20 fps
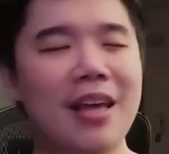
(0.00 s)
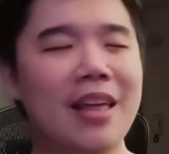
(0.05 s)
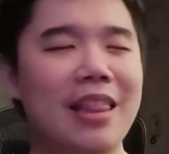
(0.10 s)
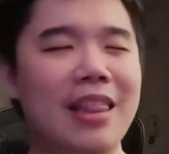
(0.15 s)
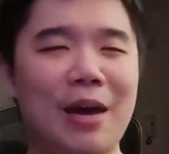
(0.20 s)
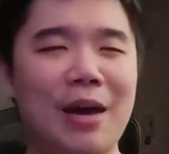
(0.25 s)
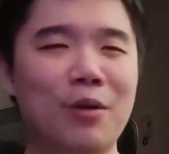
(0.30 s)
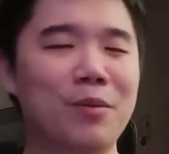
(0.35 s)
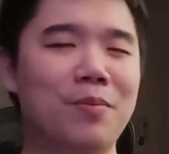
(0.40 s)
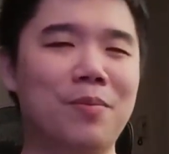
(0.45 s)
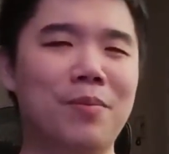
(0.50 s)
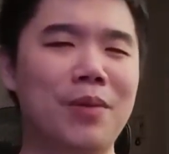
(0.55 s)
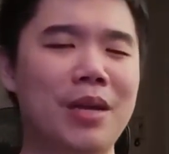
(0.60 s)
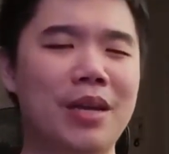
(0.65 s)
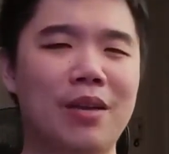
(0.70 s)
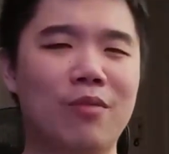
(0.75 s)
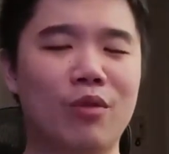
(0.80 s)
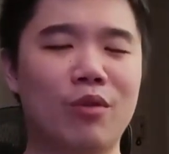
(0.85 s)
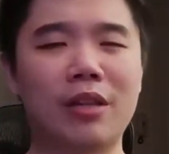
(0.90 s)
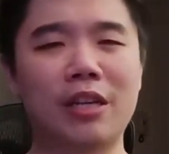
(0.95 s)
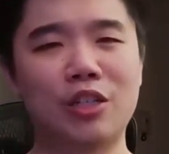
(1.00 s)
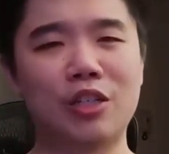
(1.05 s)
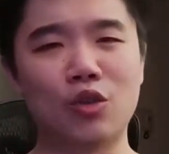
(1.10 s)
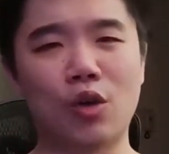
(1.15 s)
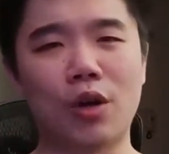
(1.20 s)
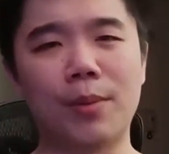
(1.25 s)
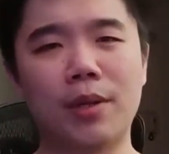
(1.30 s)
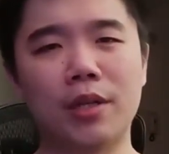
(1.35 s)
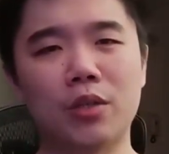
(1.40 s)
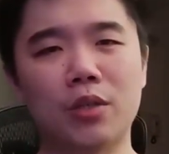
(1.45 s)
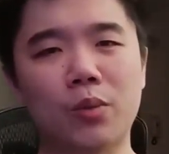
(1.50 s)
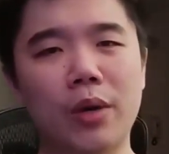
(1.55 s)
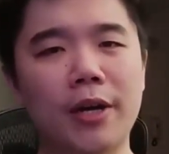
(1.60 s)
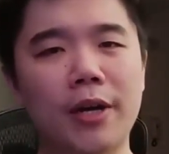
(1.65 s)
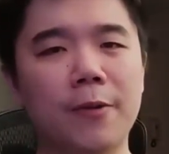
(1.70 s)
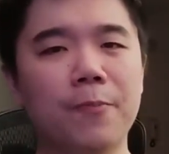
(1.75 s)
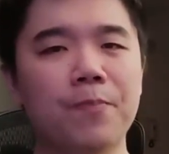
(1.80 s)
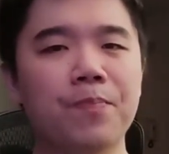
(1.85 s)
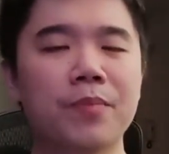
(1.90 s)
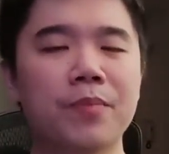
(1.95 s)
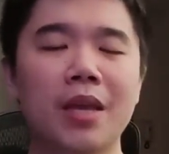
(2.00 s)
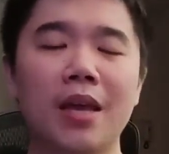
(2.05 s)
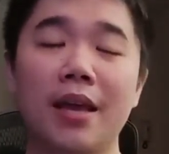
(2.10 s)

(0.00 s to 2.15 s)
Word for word: That would be really enjoyable as well.